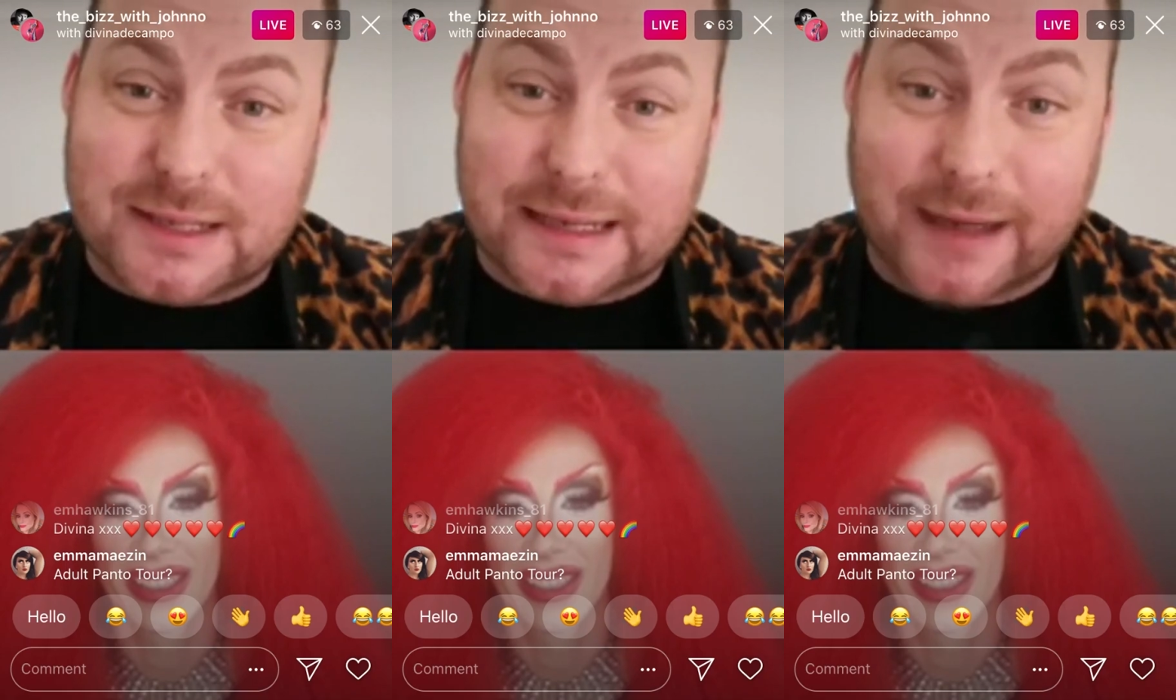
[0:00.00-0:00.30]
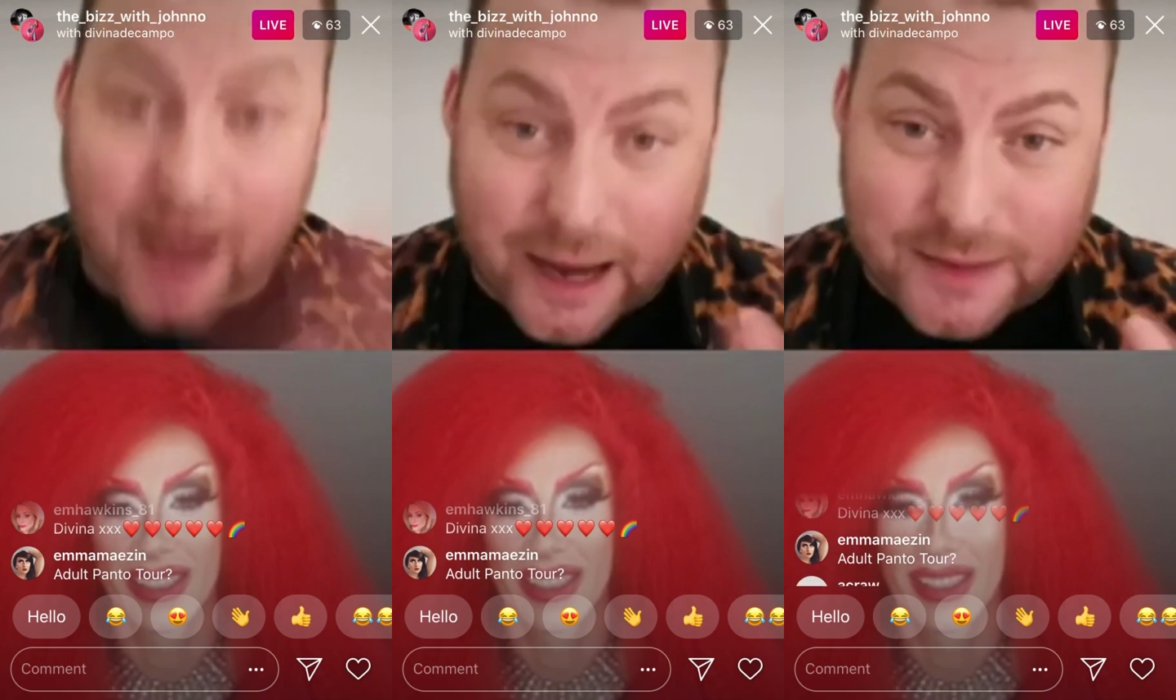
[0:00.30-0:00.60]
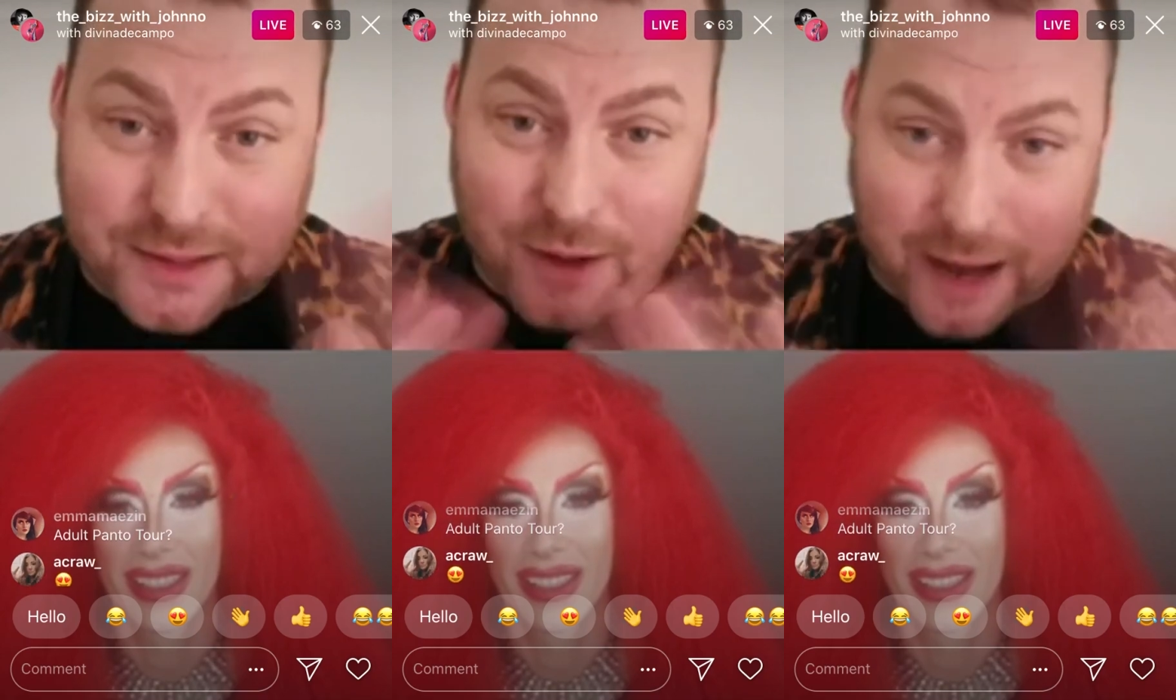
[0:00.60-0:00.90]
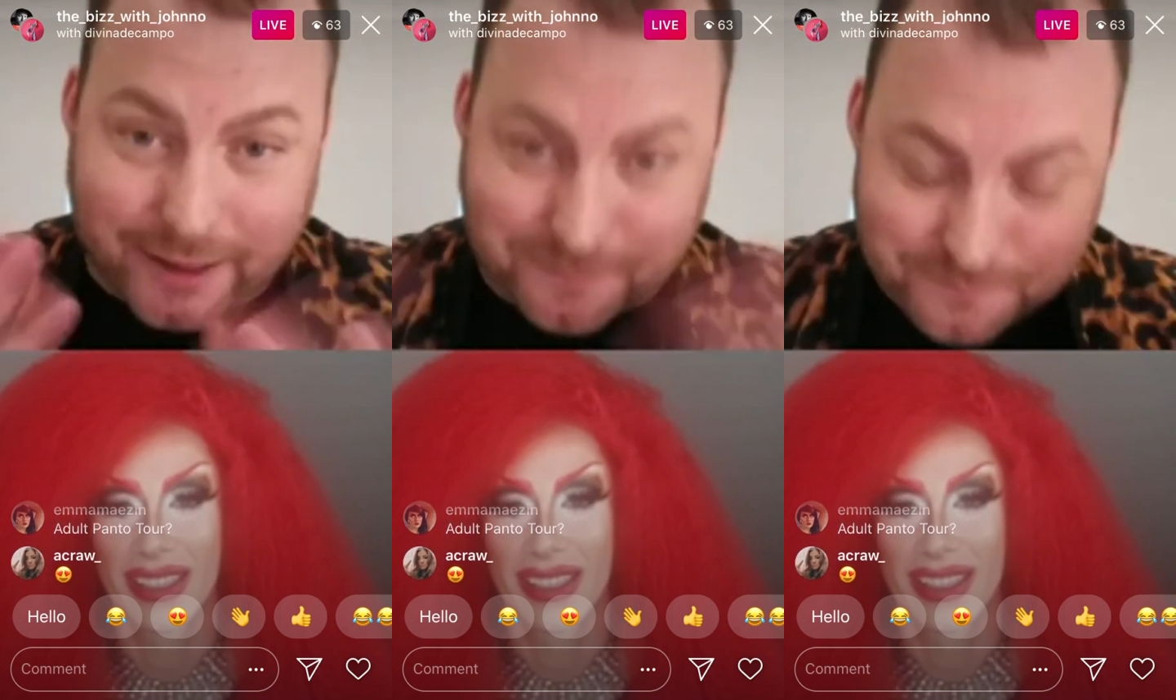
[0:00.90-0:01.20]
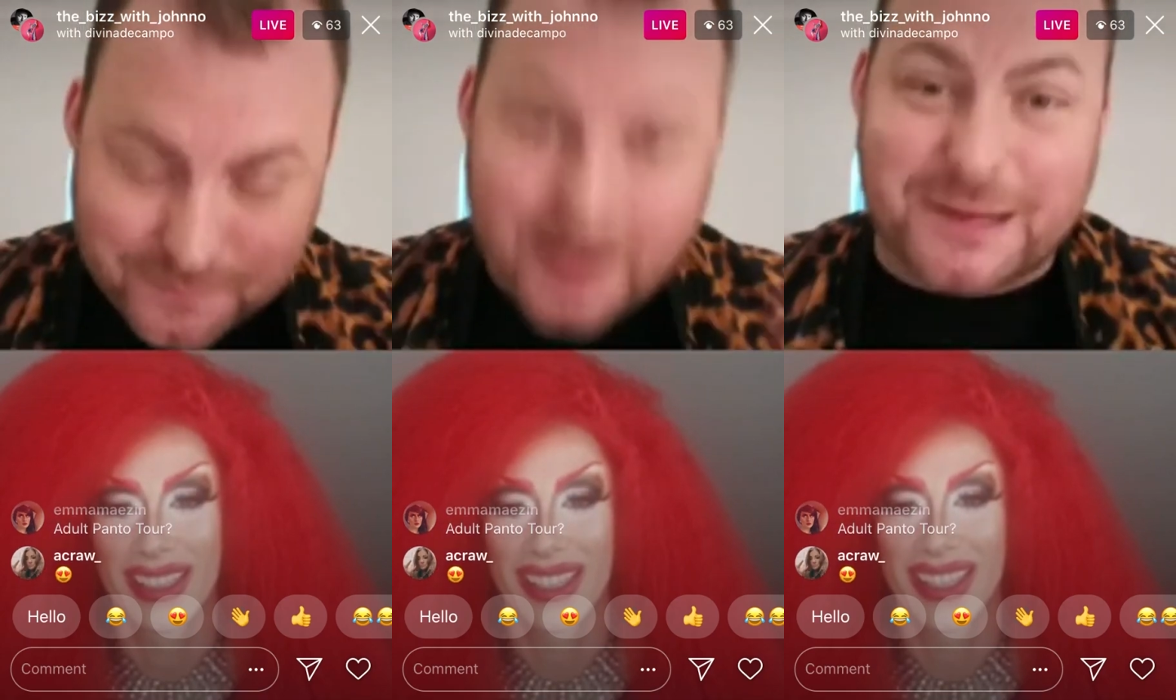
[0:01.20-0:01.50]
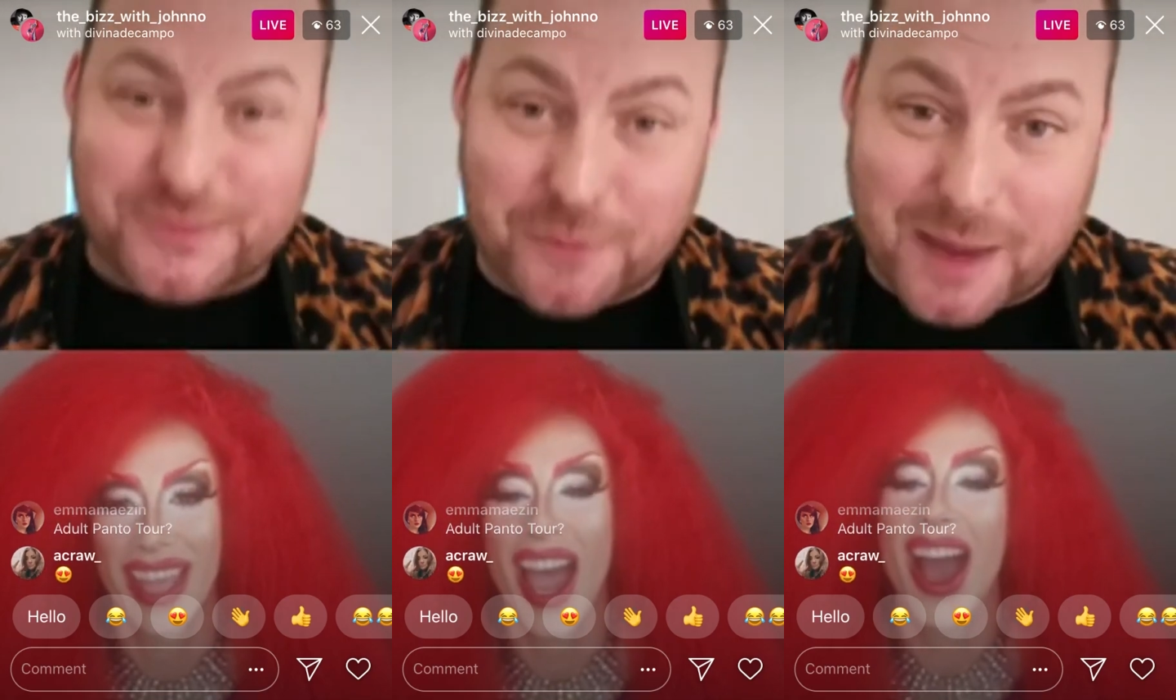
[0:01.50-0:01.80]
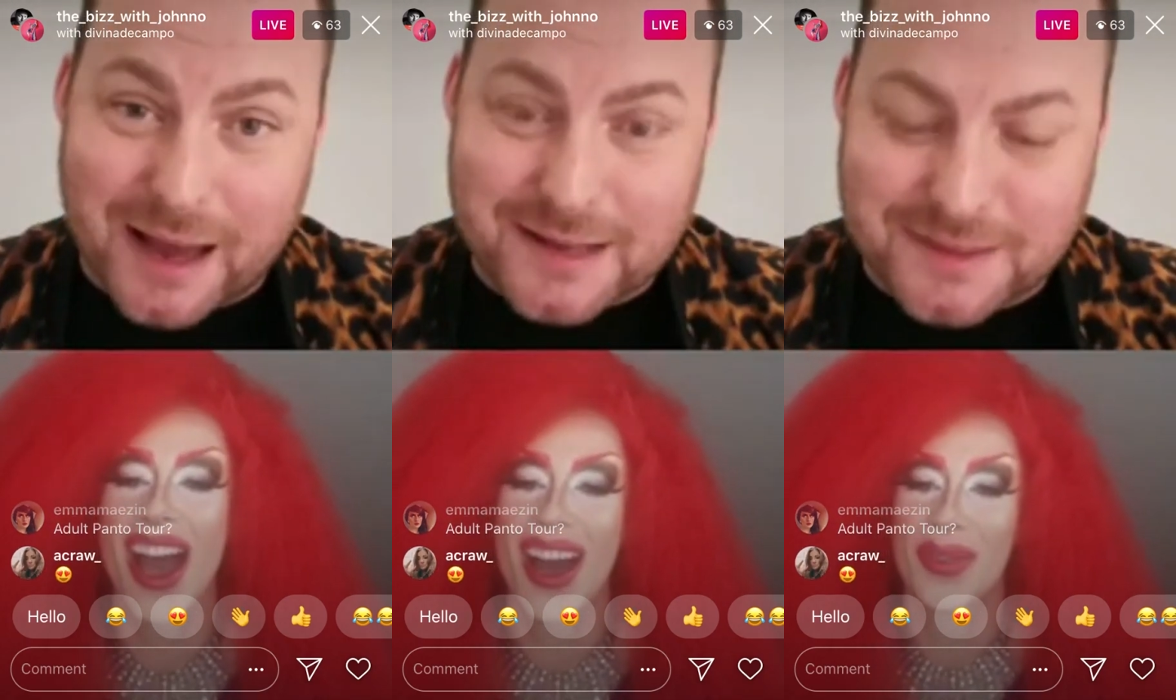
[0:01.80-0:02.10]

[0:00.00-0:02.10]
to say hi. So hi. That's from Gaz.